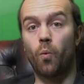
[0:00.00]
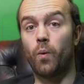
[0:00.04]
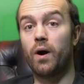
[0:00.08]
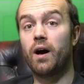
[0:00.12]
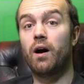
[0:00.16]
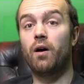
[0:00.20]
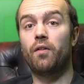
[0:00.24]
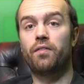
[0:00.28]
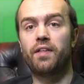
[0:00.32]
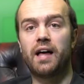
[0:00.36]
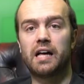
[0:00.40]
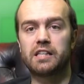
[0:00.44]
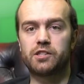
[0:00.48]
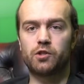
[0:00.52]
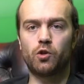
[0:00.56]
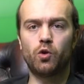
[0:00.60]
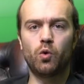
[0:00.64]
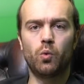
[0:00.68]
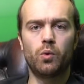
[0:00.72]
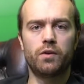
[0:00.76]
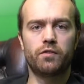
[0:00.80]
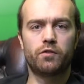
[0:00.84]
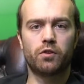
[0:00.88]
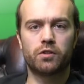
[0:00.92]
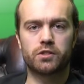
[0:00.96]
Well, that's
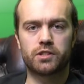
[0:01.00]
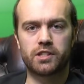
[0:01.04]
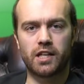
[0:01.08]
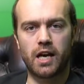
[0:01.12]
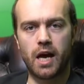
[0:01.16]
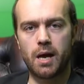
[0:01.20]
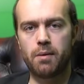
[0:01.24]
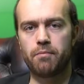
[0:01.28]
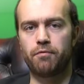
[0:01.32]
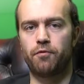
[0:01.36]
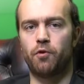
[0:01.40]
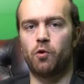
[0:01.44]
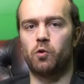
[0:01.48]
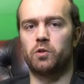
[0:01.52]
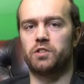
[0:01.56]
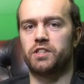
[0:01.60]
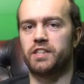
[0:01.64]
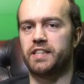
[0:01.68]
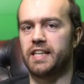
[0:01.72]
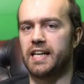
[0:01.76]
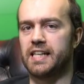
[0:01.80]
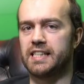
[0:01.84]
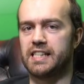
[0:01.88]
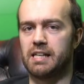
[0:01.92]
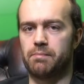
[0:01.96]
all we've got time for on
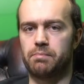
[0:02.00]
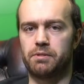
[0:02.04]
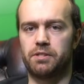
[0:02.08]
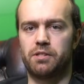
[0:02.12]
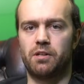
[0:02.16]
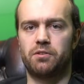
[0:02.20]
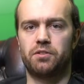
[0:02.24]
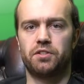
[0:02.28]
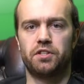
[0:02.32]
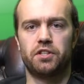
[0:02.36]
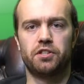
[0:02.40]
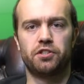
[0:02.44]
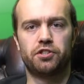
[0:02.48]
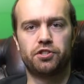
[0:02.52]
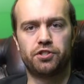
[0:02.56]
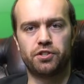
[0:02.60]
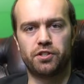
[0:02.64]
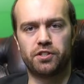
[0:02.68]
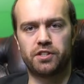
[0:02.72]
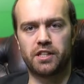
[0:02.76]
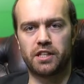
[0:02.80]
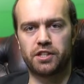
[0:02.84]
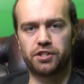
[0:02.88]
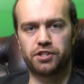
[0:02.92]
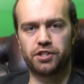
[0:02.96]
today's episode of the
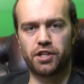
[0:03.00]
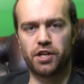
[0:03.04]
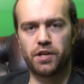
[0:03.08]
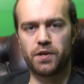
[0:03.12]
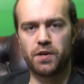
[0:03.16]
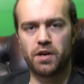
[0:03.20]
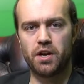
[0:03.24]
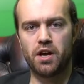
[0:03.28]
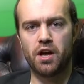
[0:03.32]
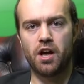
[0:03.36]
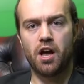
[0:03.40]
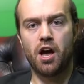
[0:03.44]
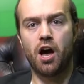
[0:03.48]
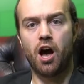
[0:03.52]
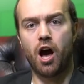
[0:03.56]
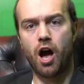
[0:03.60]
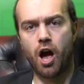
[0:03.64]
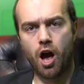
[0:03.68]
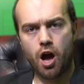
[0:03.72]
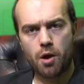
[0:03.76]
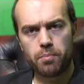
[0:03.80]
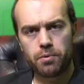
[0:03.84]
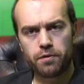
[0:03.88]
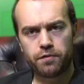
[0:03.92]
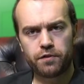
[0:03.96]
Insurtech Show. I
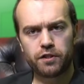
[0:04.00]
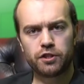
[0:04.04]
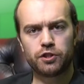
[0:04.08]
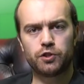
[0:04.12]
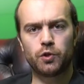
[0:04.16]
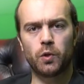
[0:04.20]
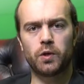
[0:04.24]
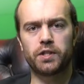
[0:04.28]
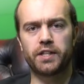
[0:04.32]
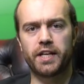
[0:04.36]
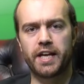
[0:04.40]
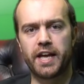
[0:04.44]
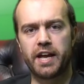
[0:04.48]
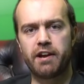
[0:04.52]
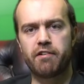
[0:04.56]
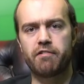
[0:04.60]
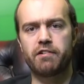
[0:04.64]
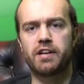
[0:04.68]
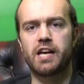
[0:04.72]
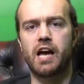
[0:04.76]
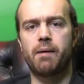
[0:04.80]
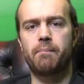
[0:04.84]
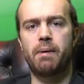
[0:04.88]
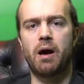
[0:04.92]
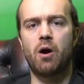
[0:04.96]
hope you've enjoyed
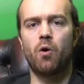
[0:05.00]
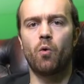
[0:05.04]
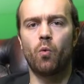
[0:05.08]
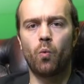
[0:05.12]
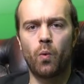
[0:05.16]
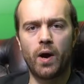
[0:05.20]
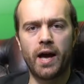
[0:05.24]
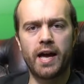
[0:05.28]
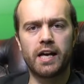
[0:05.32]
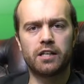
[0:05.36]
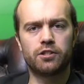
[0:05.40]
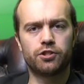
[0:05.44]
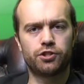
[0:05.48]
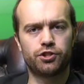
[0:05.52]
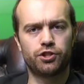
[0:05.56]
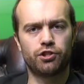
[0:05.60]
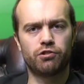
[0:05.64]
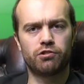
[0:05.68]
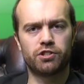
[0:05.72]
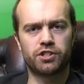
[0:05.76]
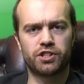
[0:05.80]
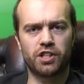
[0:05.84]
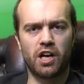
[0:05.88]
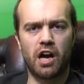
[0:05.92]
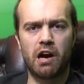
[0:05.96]
hearing about where
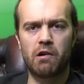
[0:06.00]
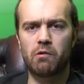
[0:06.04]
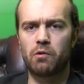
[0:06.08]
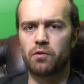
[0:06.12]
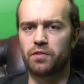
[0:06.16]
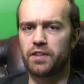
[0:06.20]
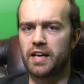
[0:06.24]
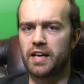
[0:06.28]
insurers are on